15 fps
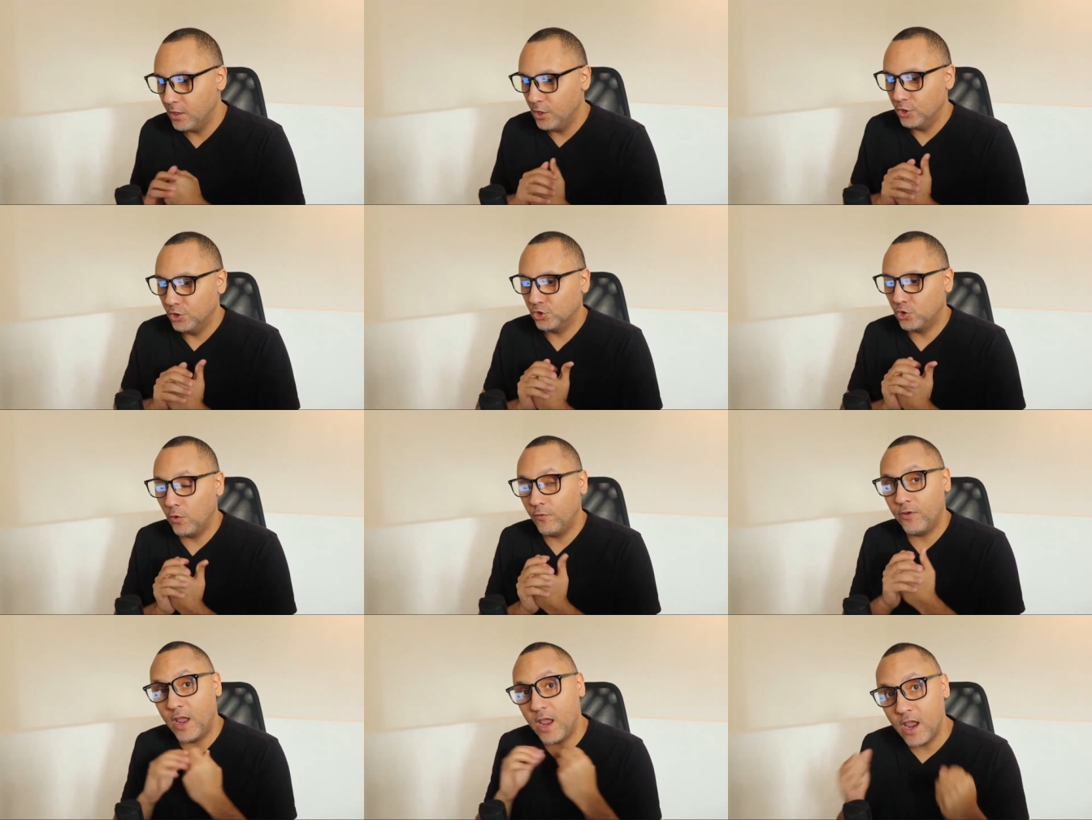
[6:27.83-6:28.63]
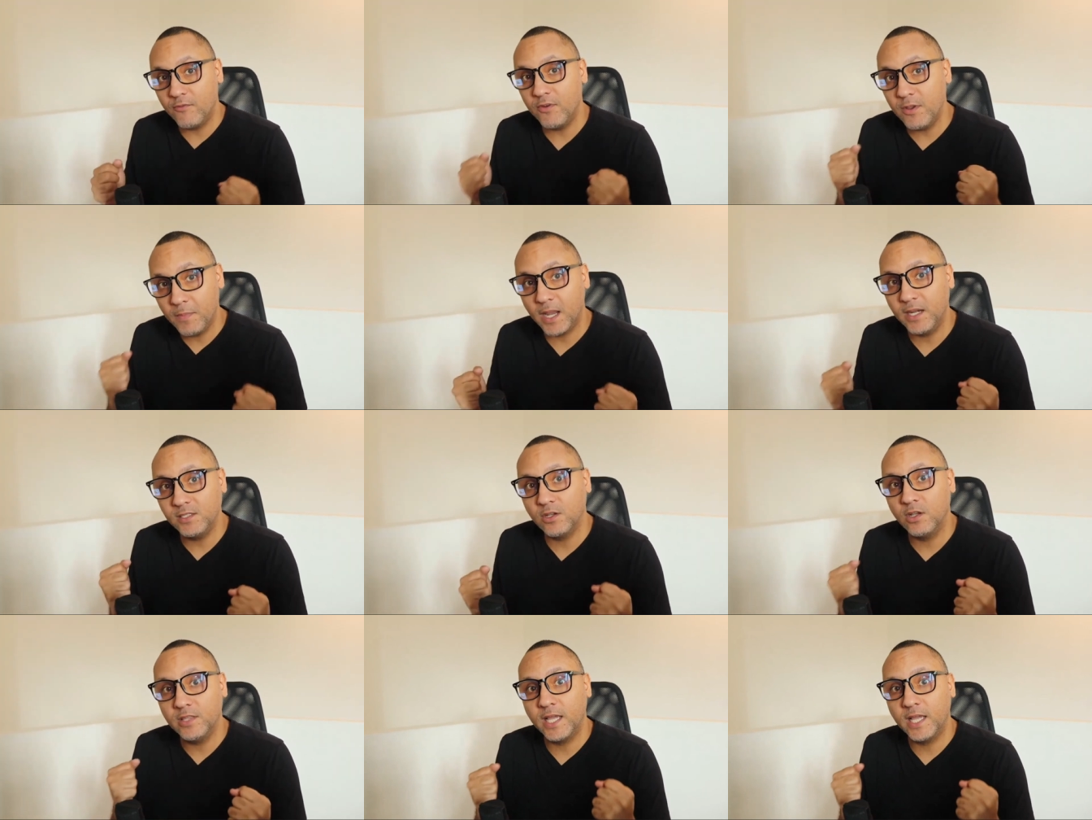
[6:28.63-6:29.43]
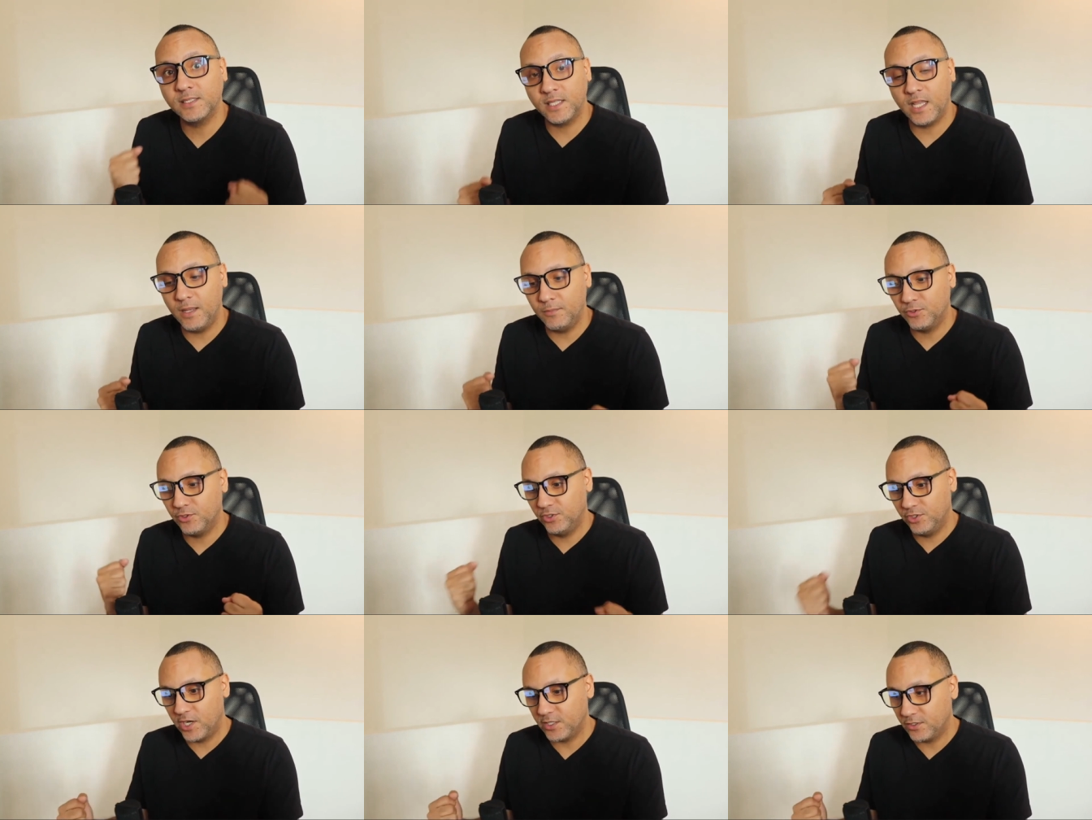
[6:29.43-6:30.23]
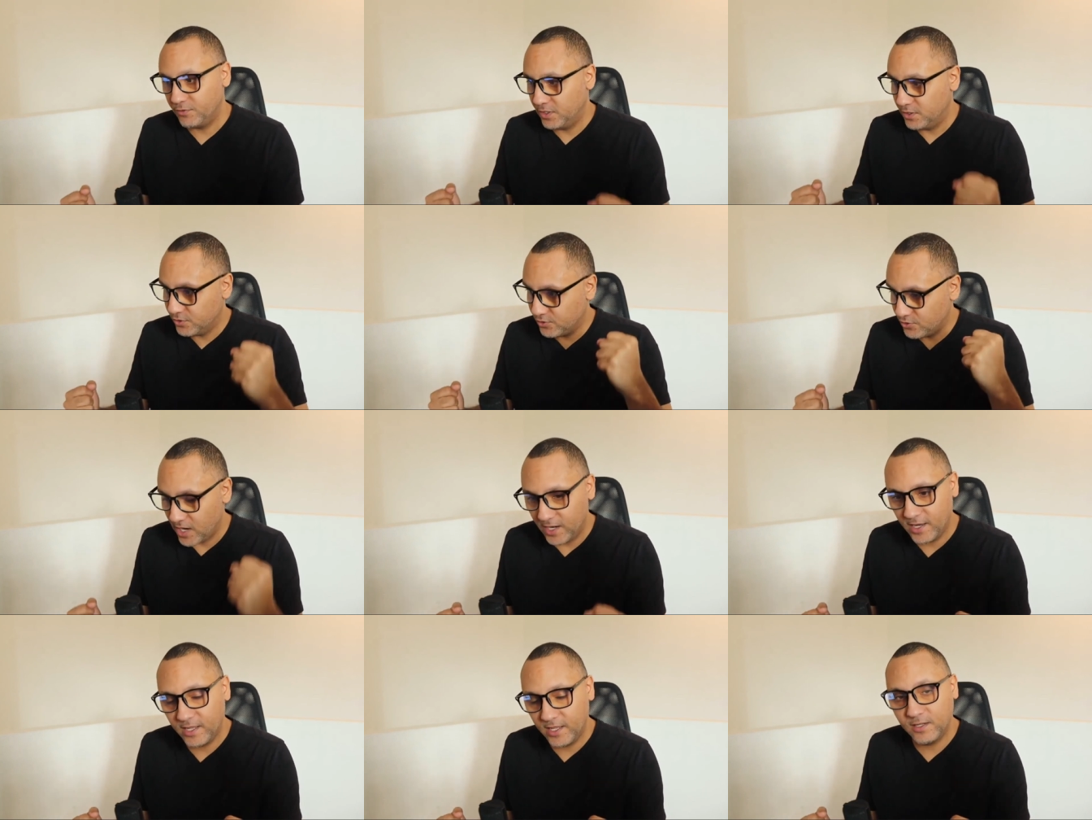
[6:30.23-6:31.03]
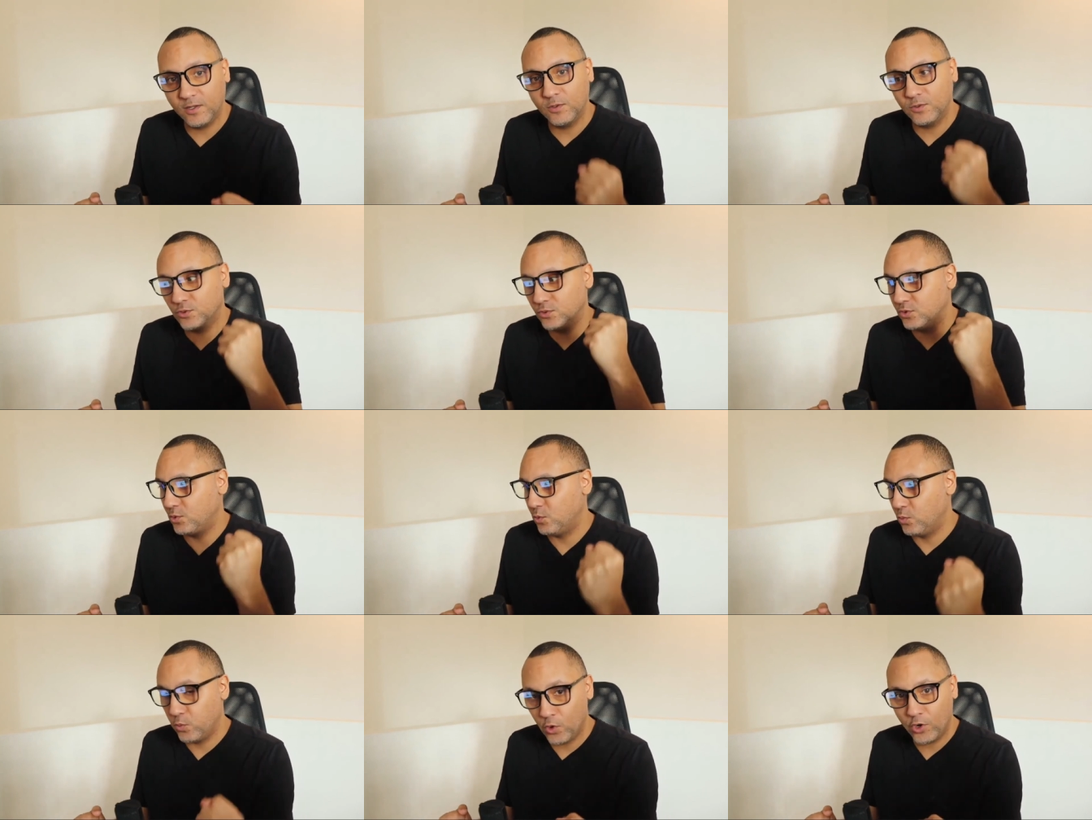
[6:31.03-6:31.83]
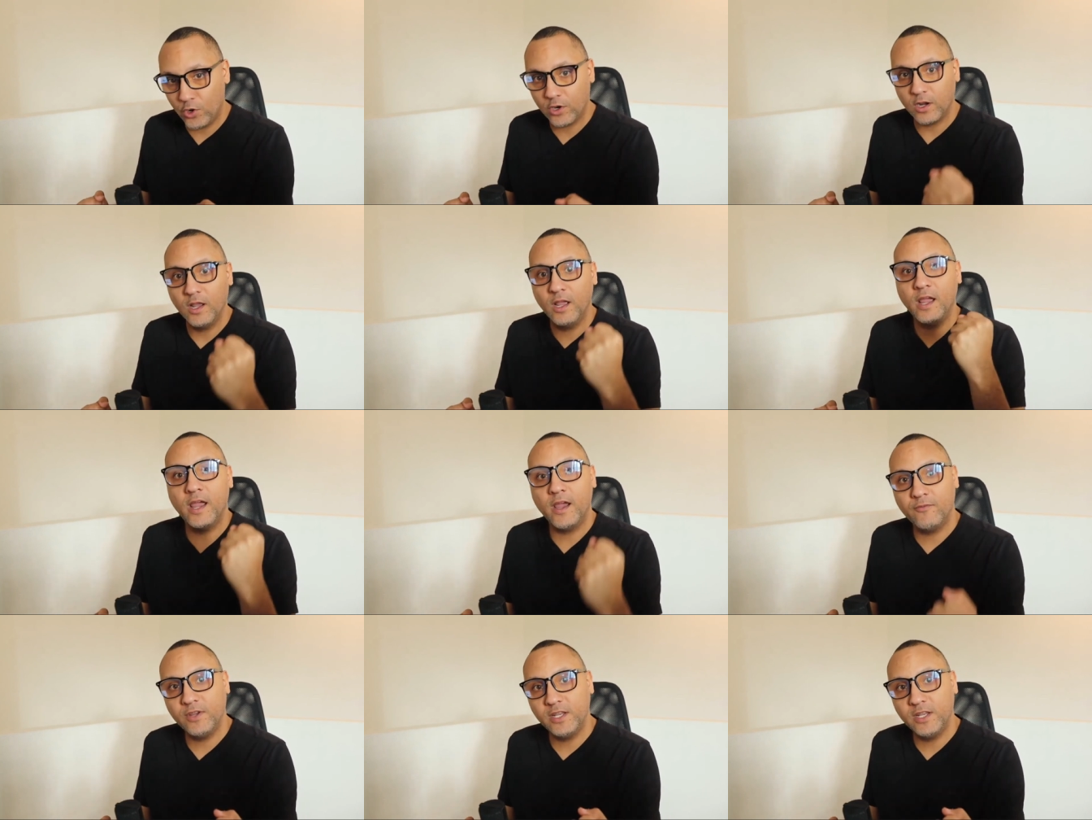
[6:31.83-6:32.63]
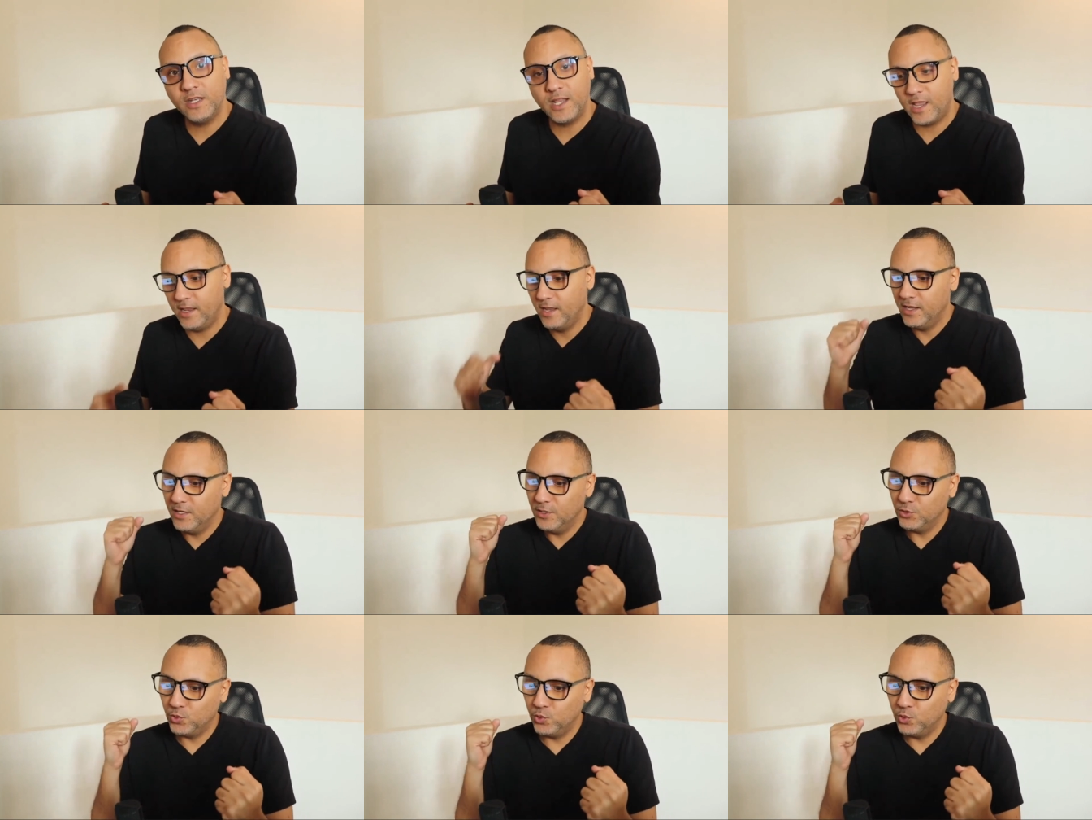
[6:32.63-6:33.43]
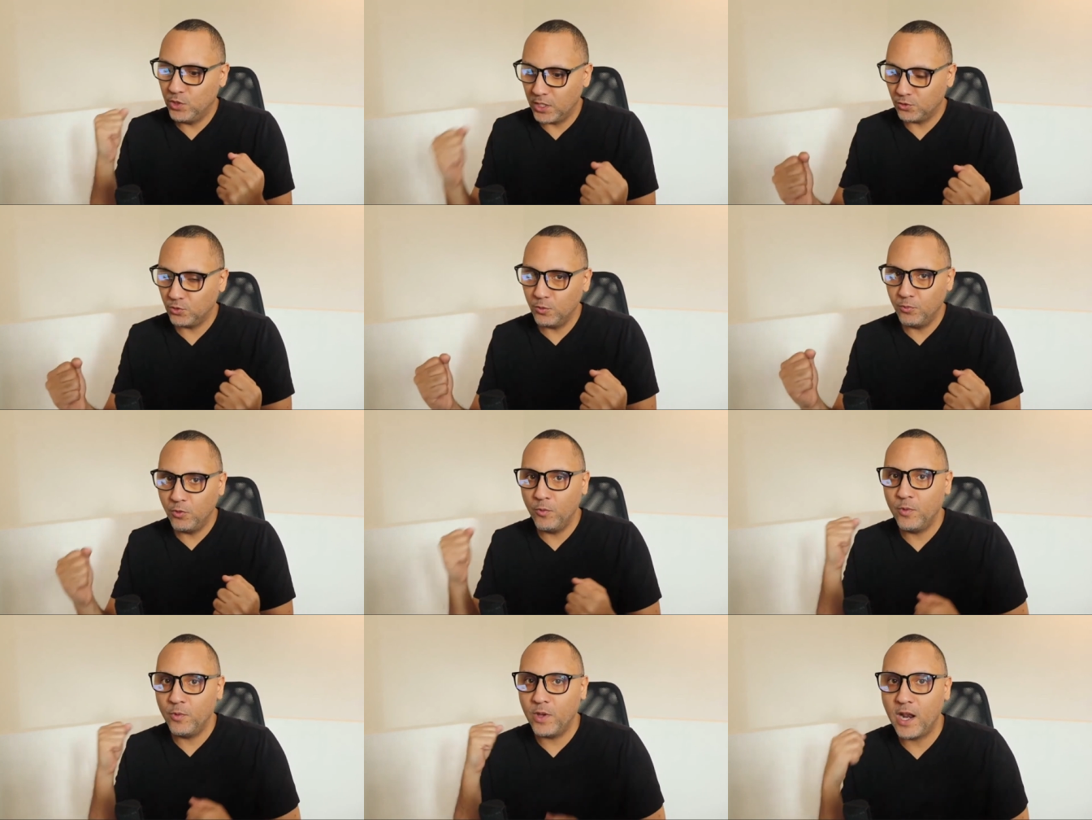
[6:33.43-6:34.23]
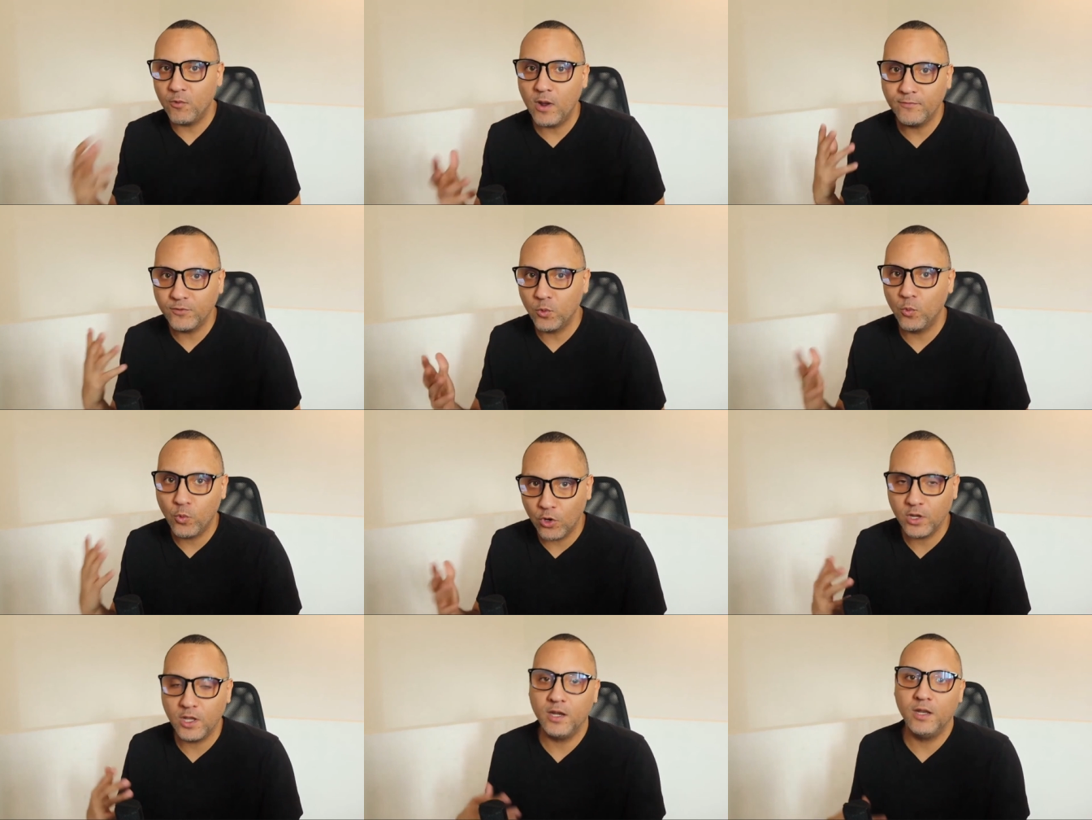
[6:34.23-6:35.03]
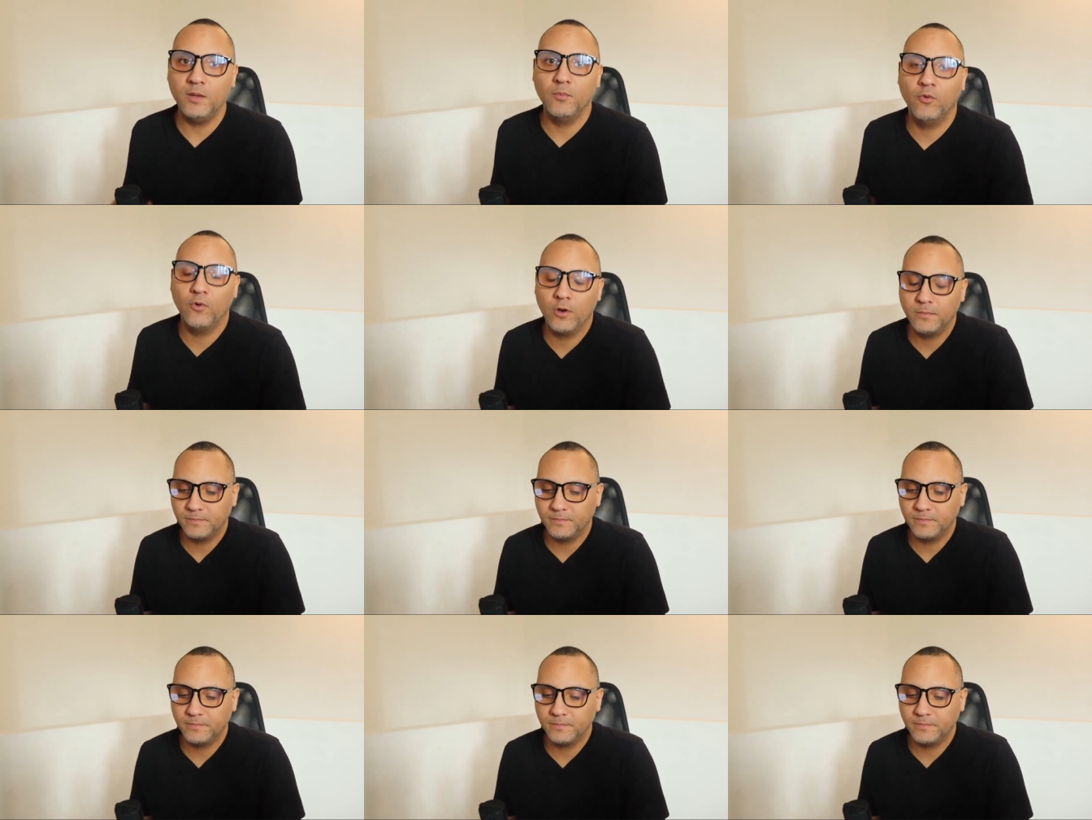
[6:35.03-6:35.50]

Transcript: So if everybody's on that same trajectory to try to get to work every day to get to a point where I don't have to work anymore,